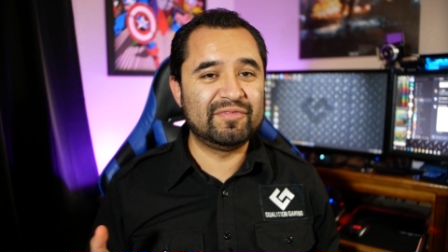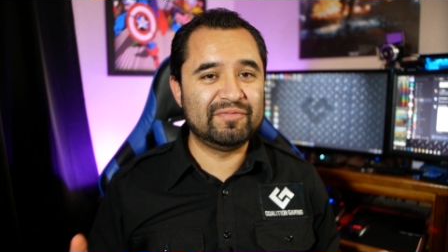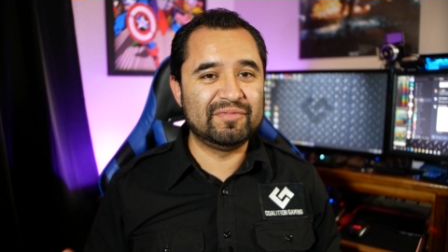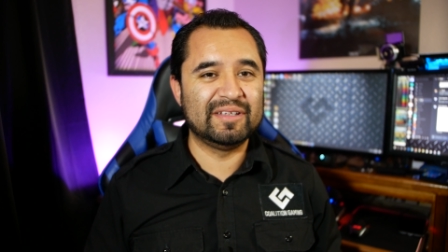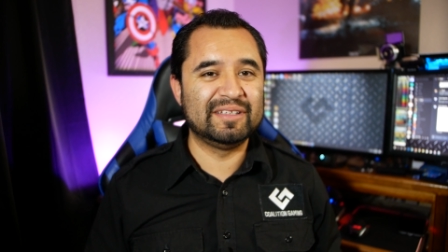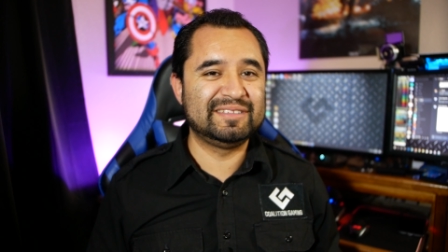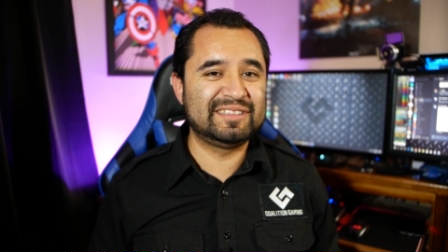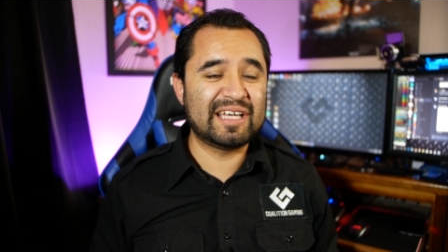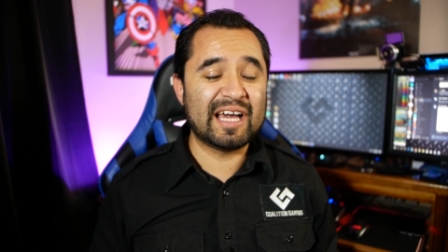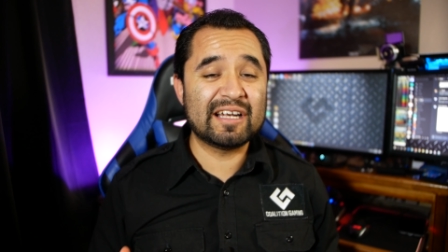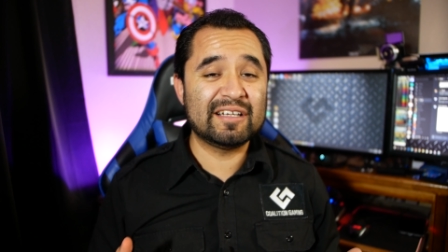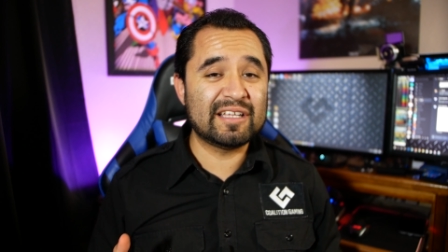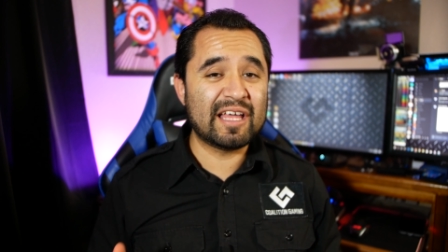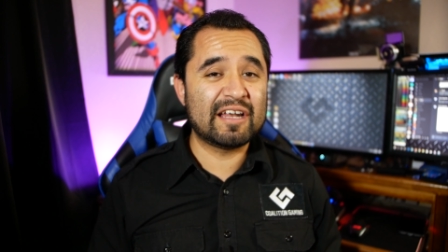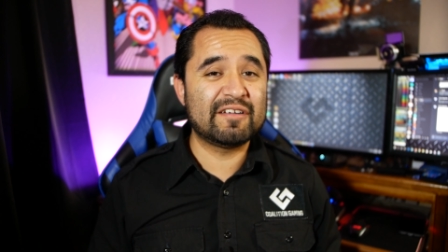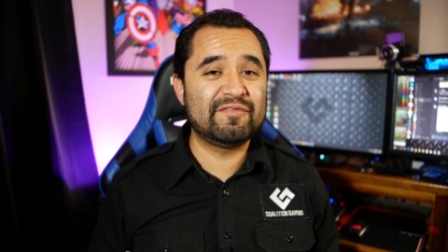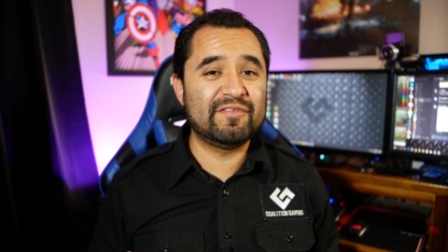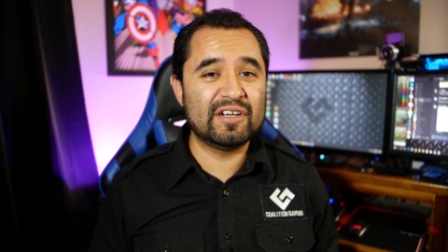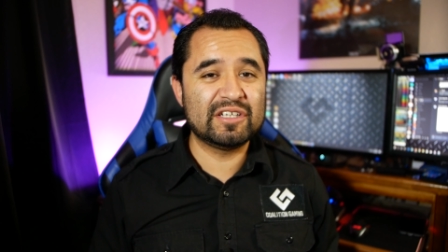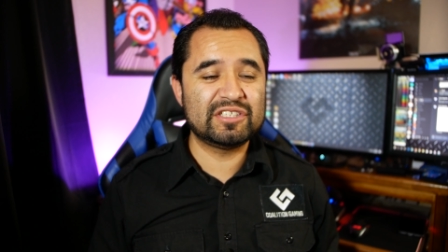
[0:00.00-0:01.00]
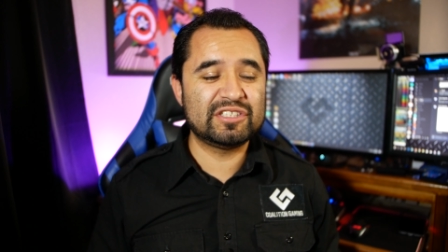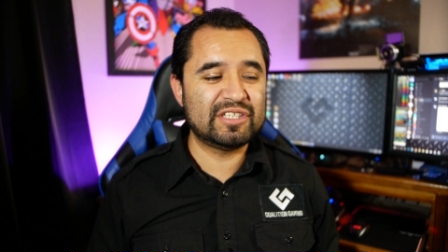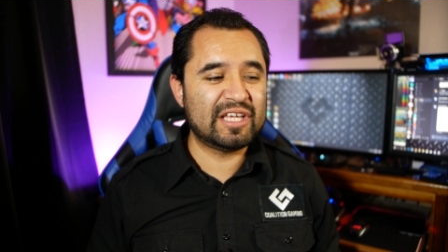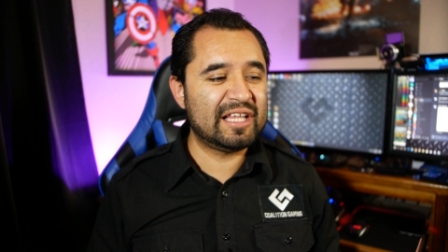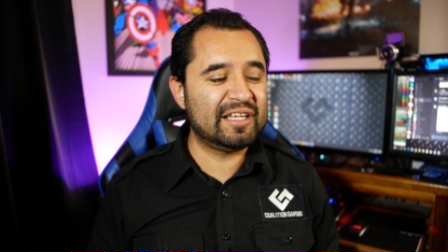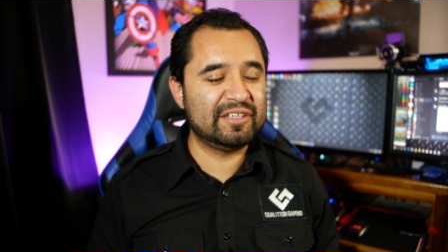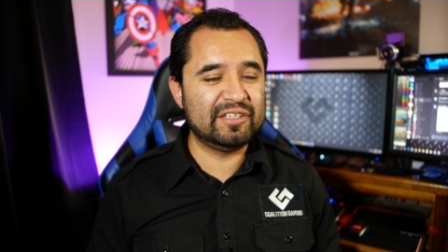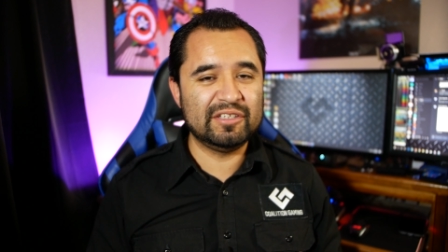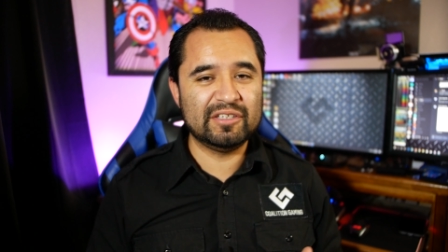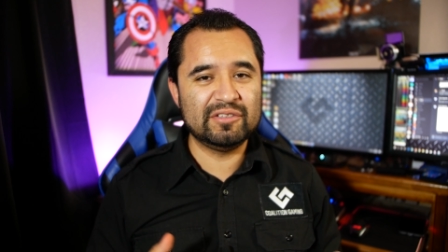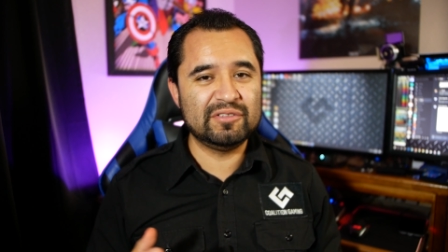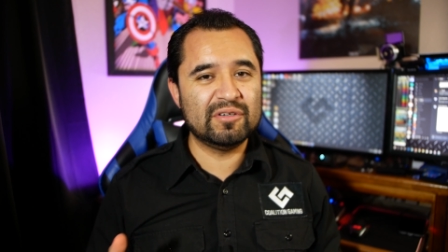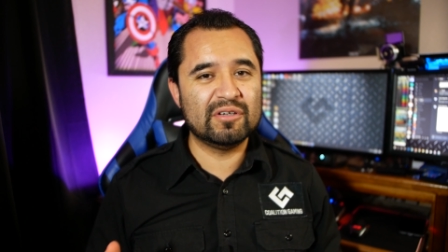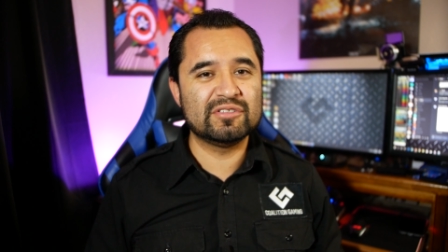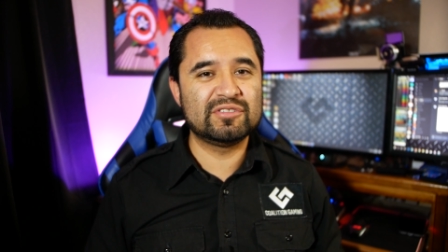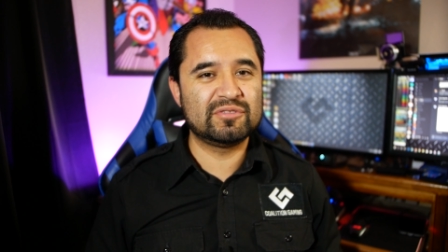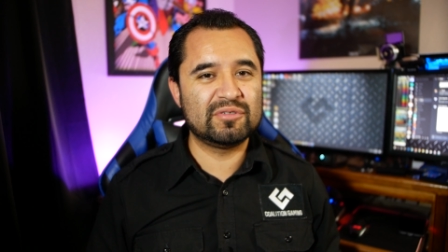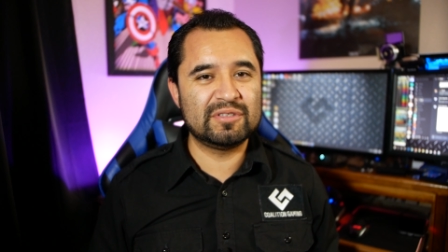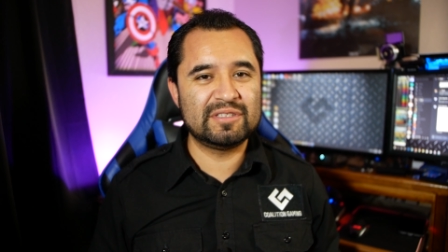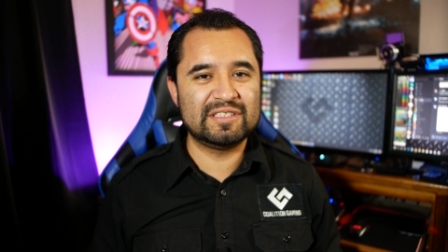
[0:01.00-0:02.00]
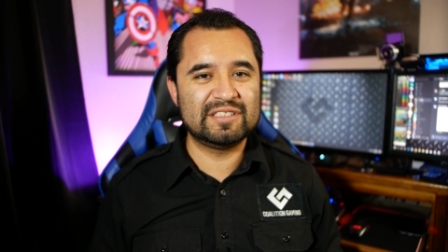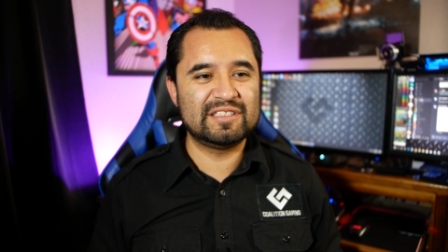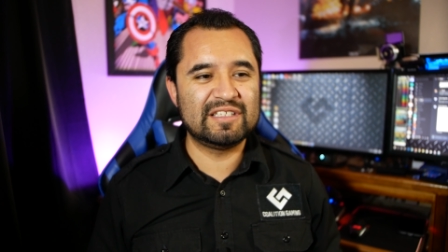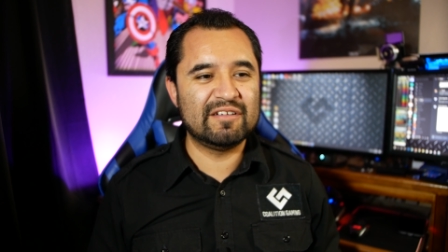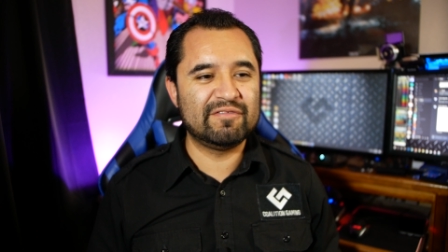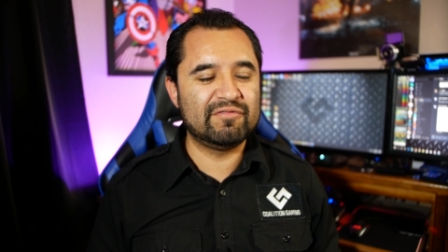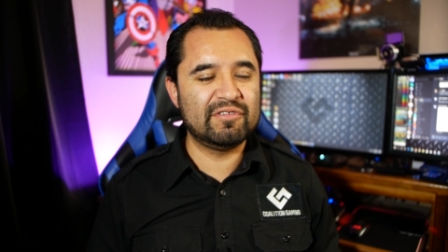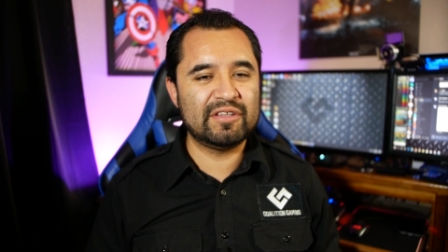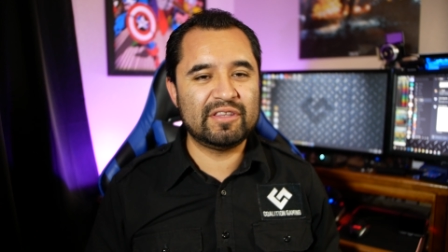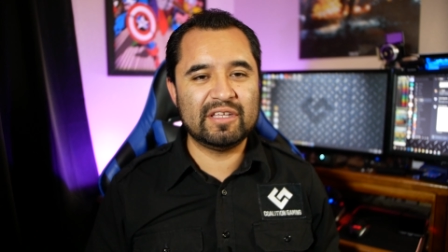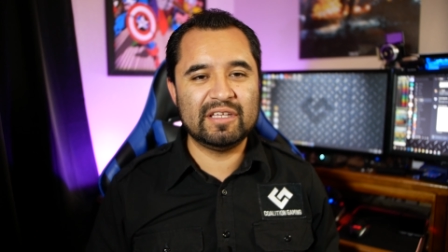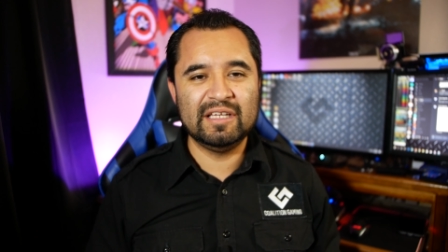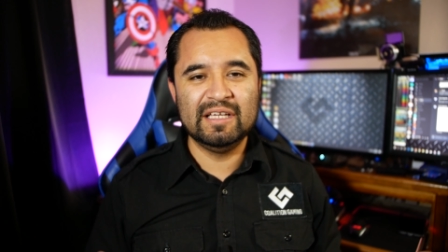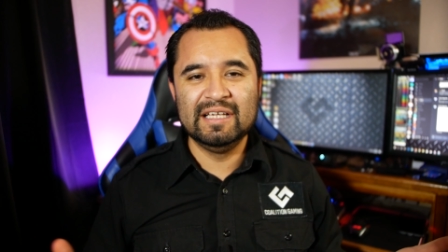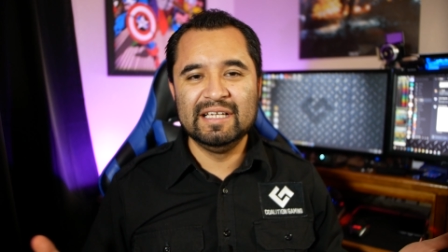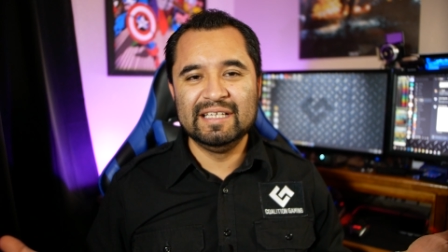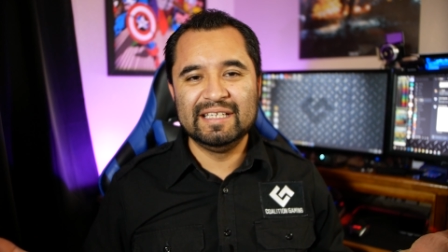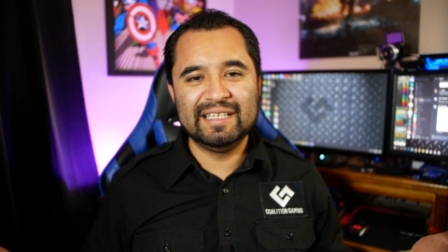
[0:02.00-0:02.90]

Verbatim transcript: it's got a lot of functionality. You can do all sorts of stuff with it.